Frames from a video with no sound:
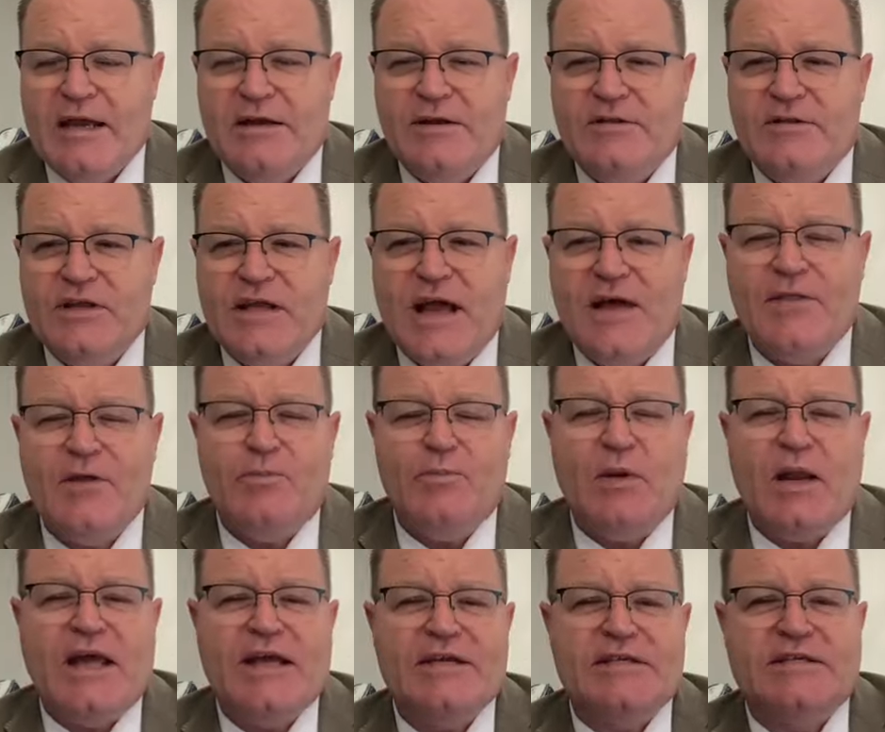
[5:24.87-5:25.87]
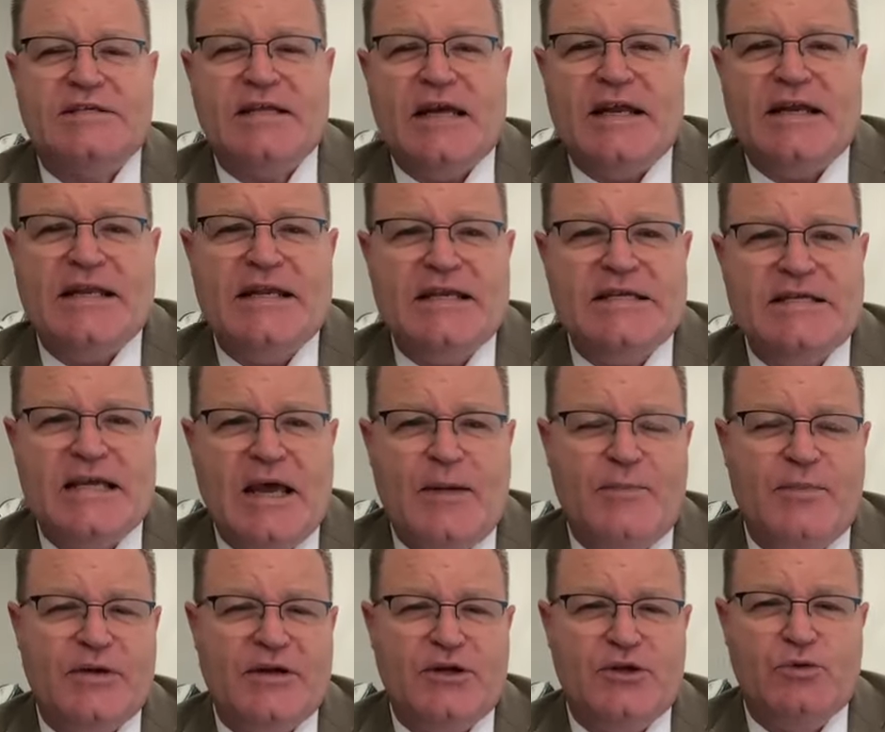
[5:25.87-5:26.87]
And the other place that he's
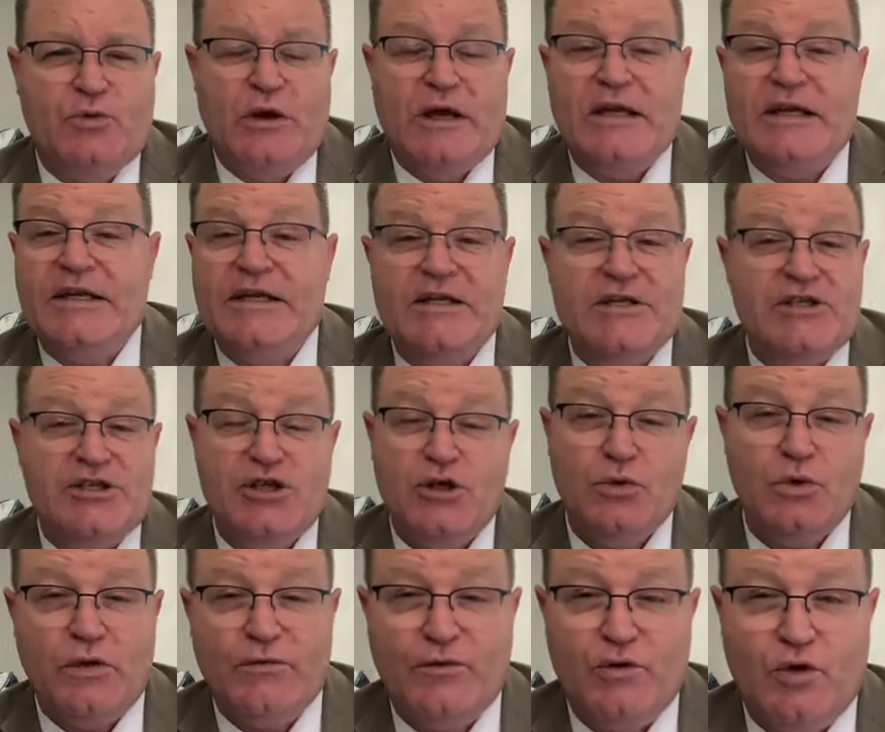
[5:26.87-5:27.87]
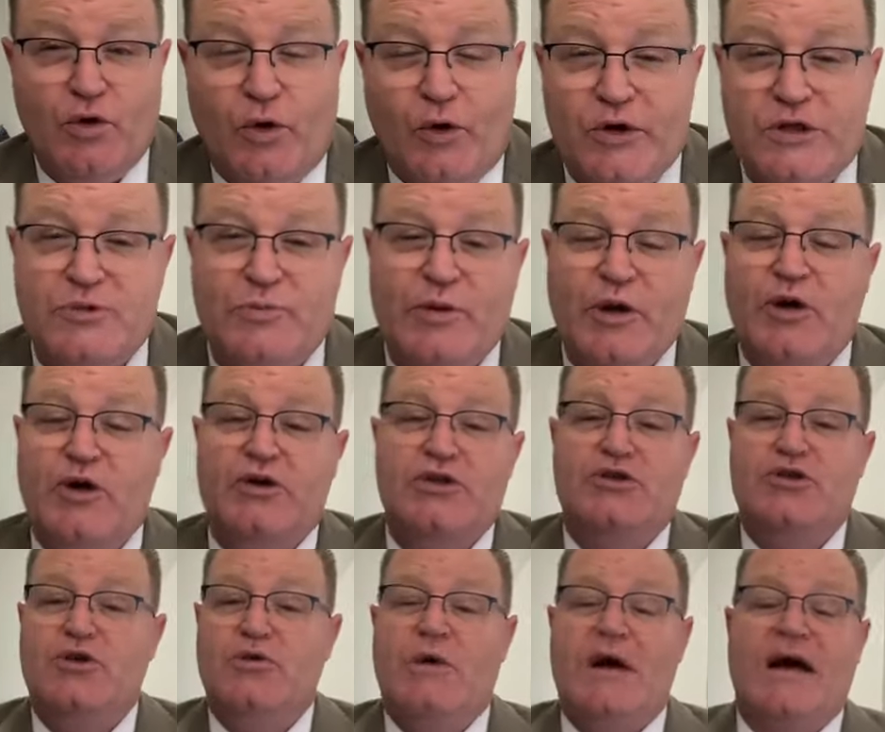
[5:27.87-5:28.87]
happy to dwell in is you, of course,
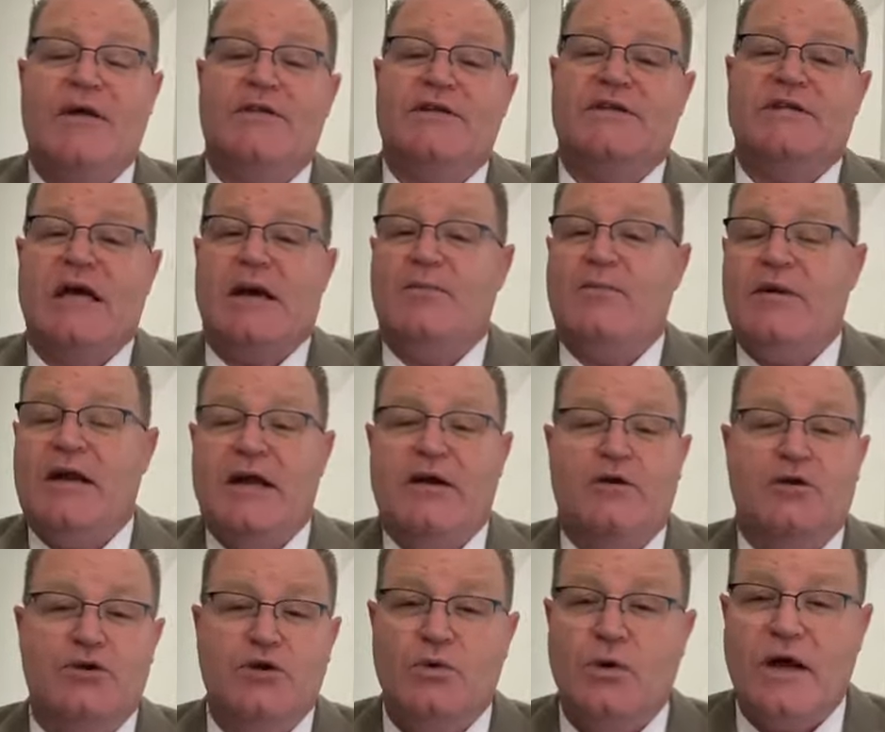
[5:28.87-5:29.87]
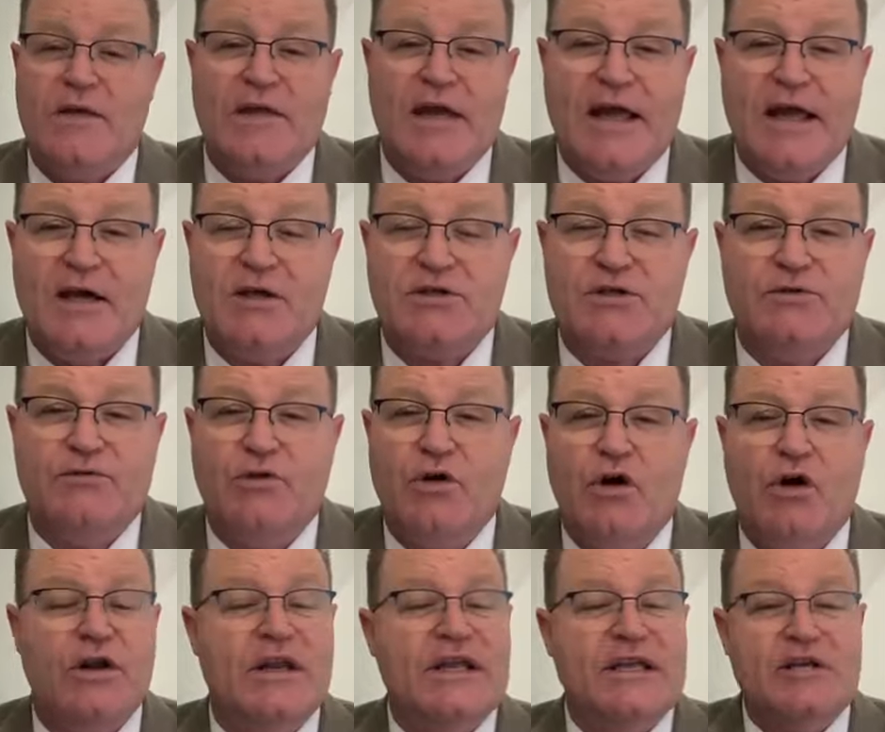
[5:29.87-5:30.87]
because you are the tabernacle. You are the house of
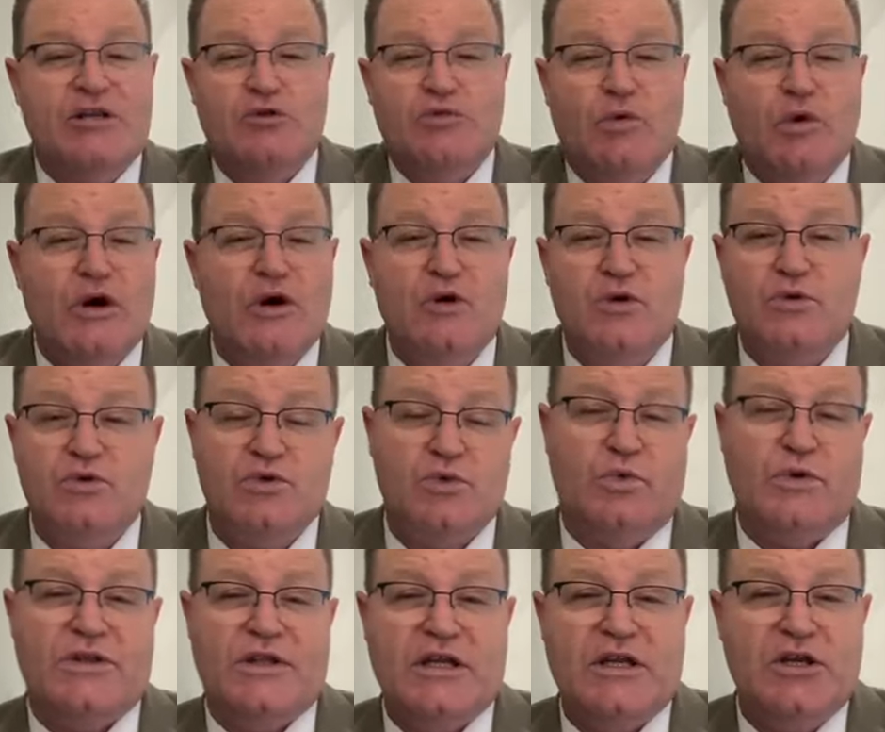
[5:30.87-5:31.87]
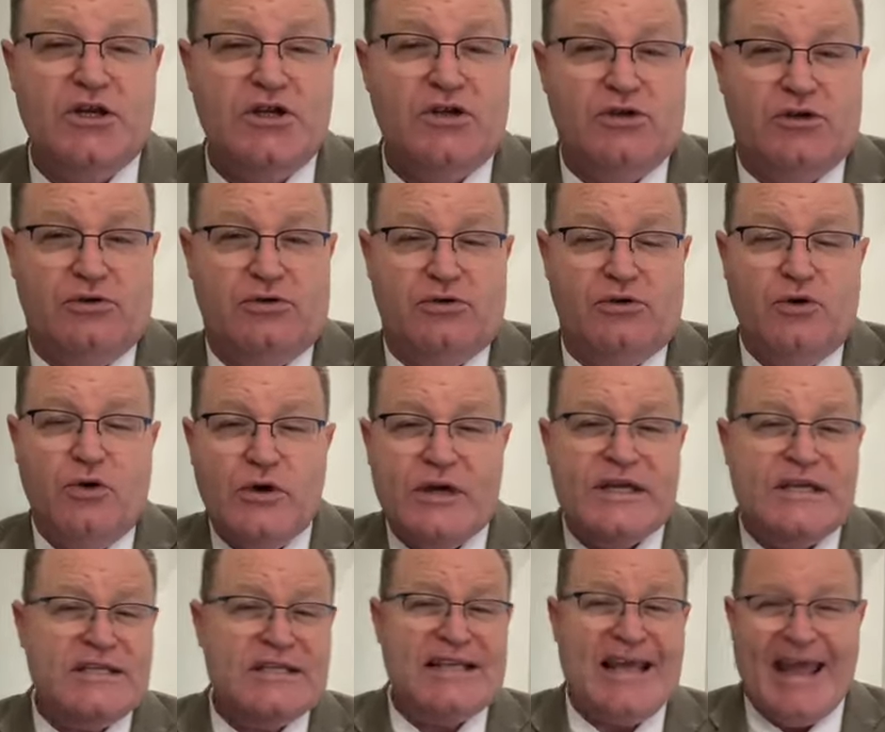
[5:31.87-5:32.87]
God. He dwells within you.
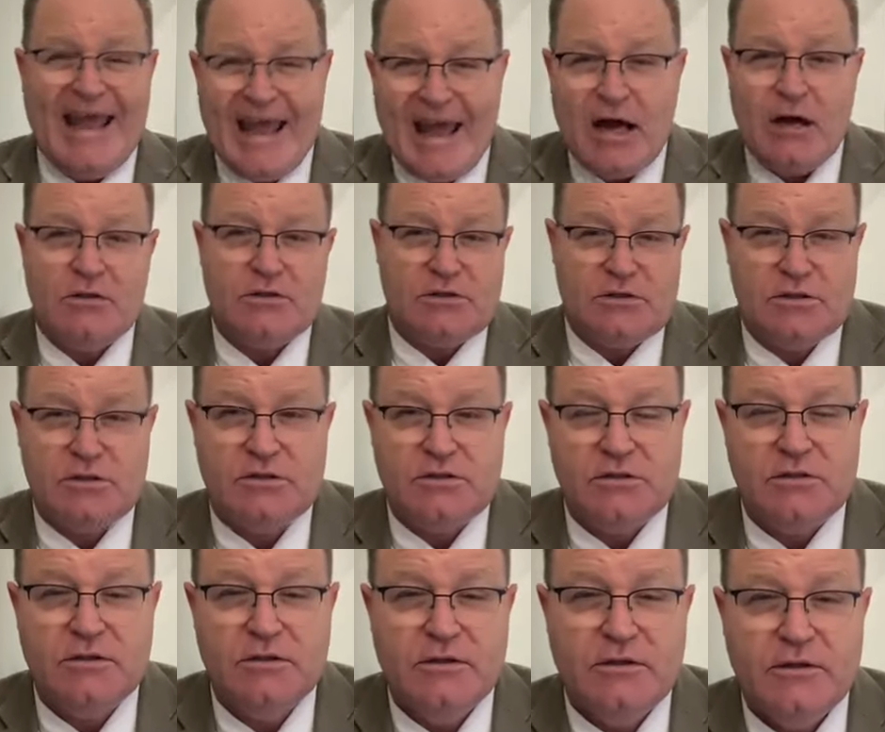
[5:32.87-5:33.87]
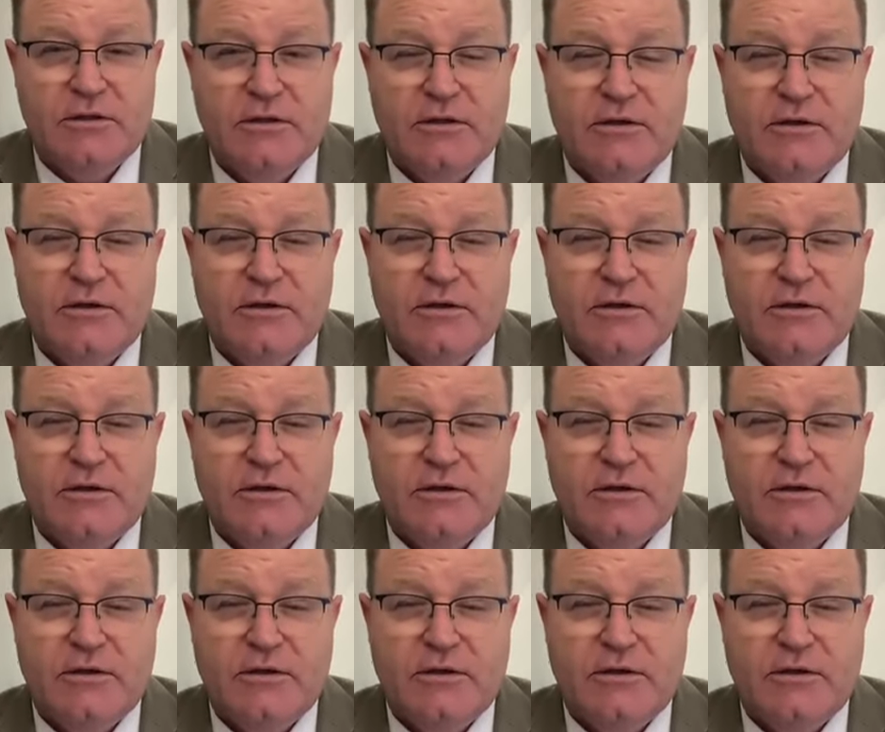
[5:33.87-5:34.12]
You're his house.